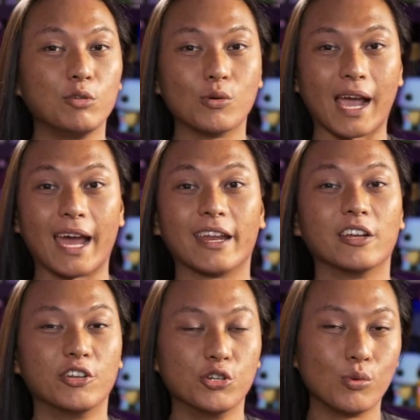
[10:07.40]
you add a
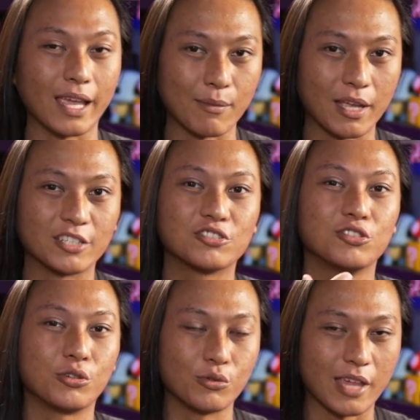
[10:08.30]
new image
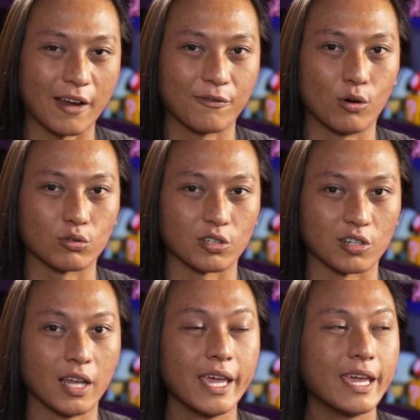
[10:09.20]
to that folder,
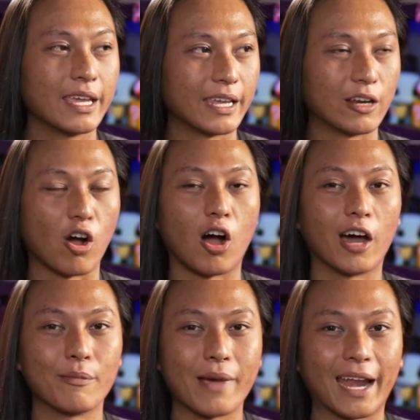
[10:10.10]
it
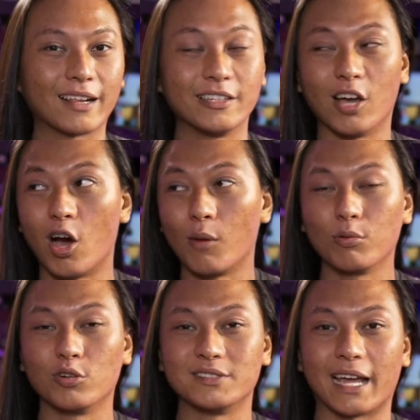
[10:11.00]
automatically
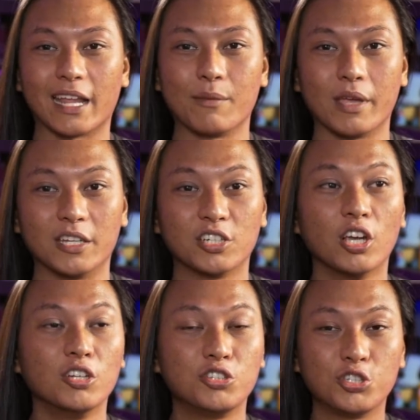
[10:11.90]
uploads that image
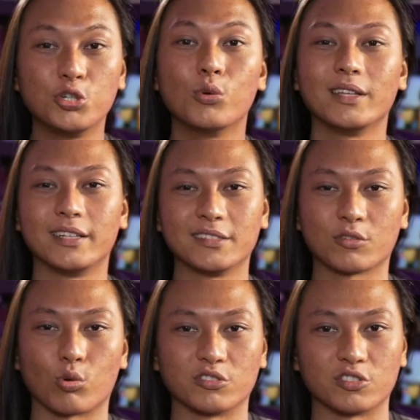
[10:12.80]
to a
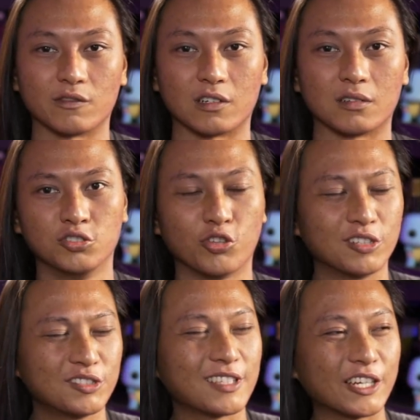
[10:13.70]
Discord server. So
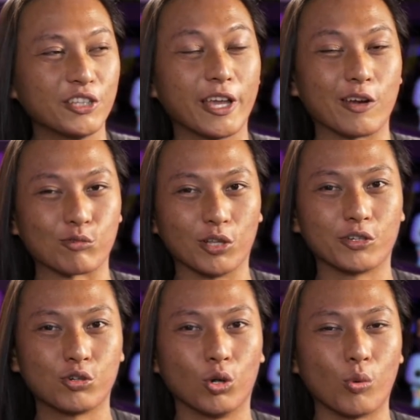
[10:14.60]
this is actually a
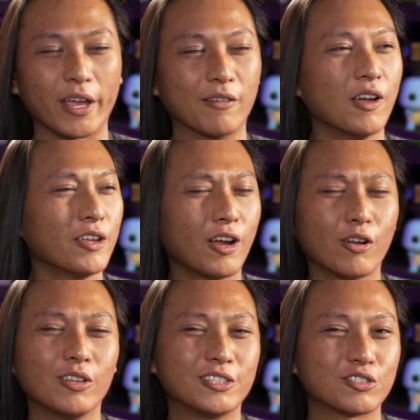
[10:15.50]
really cool way of not
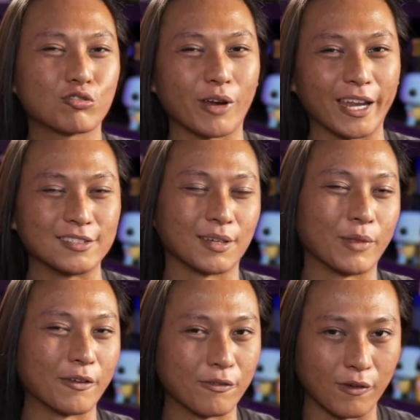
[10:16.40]
only just creating
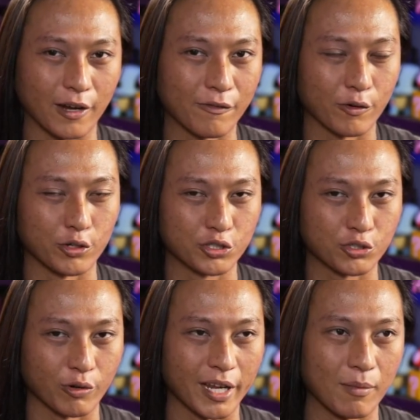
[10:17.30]
something fun for your
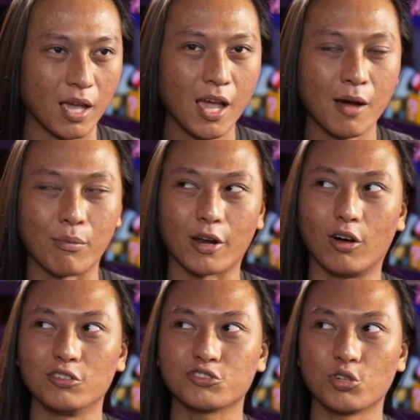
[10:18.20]
stream, but
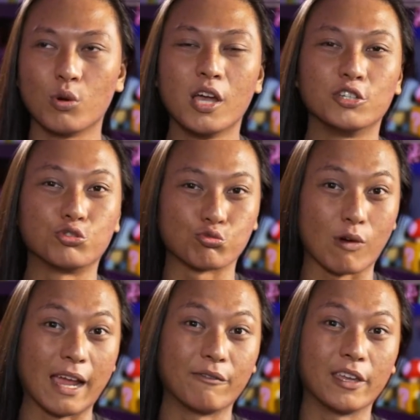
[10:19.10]
also
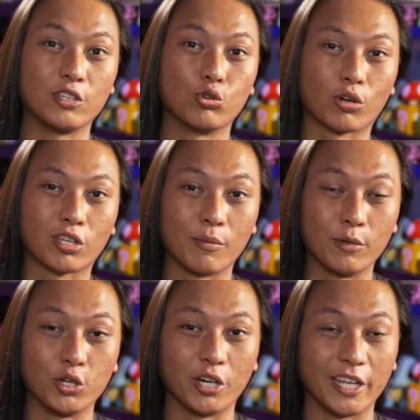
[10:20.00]
driving your
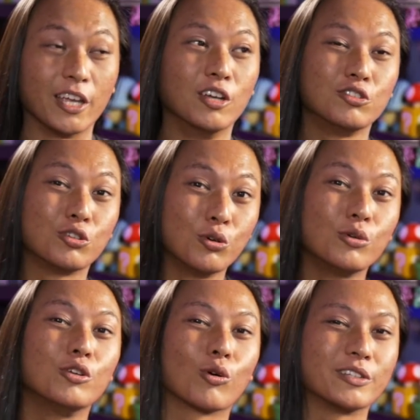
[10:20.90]
community
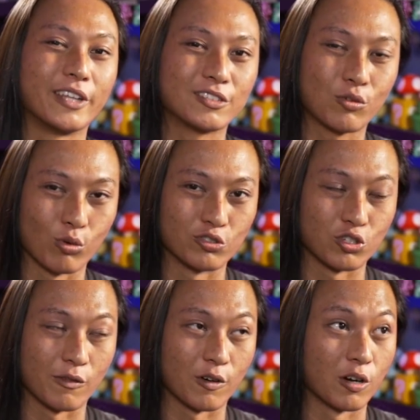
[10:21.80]
to your Discord
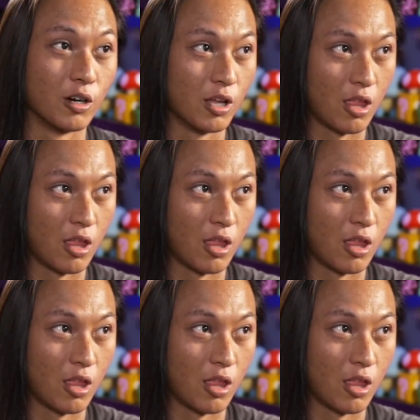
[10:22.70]
server,